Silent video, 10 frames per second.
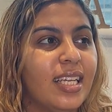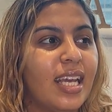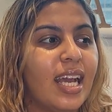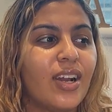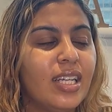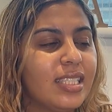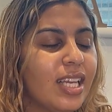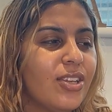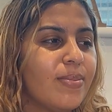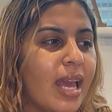I can't say
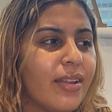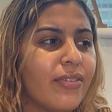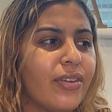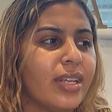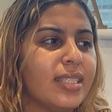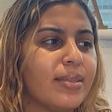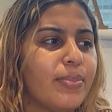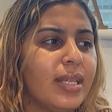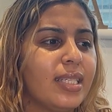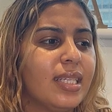you plan for it,
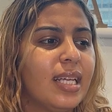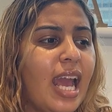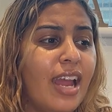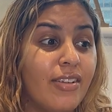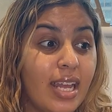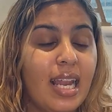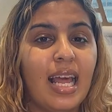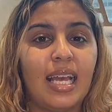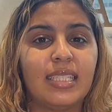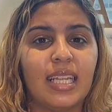but I
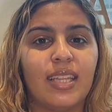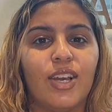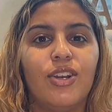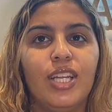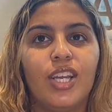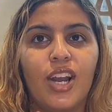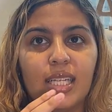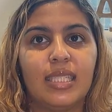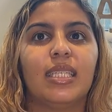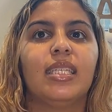realize that the only
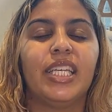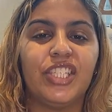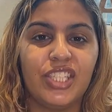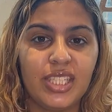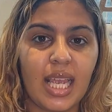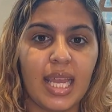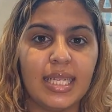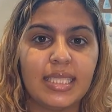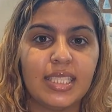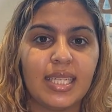constant is
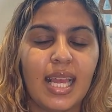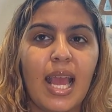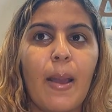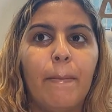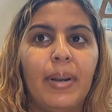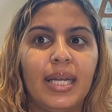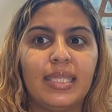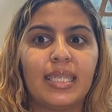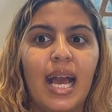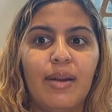change. But
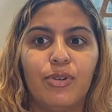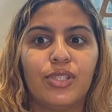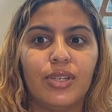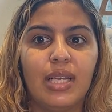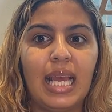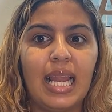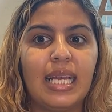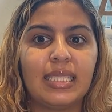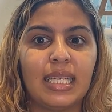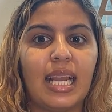I'm also
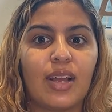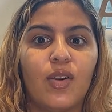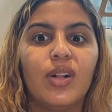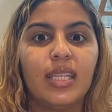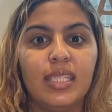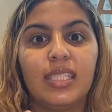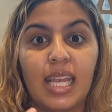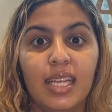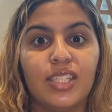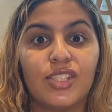realizing, like, all these
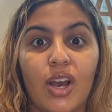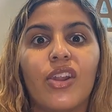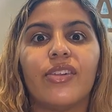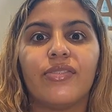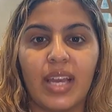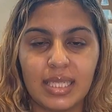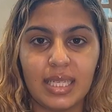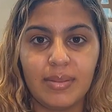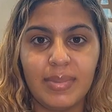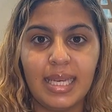changes are
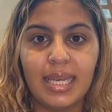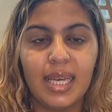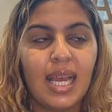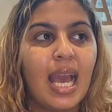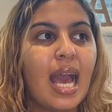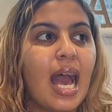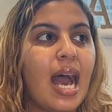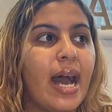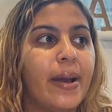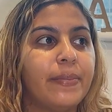affecting me.
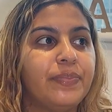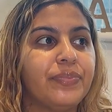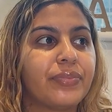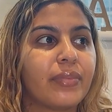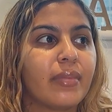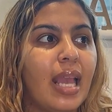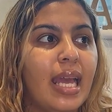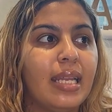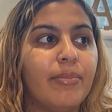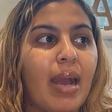
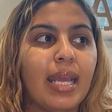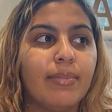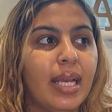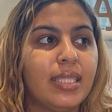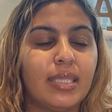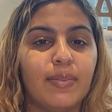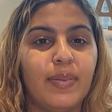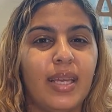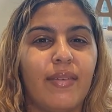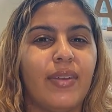And mine might just be
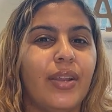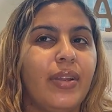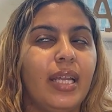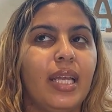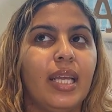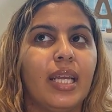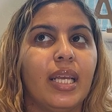a very,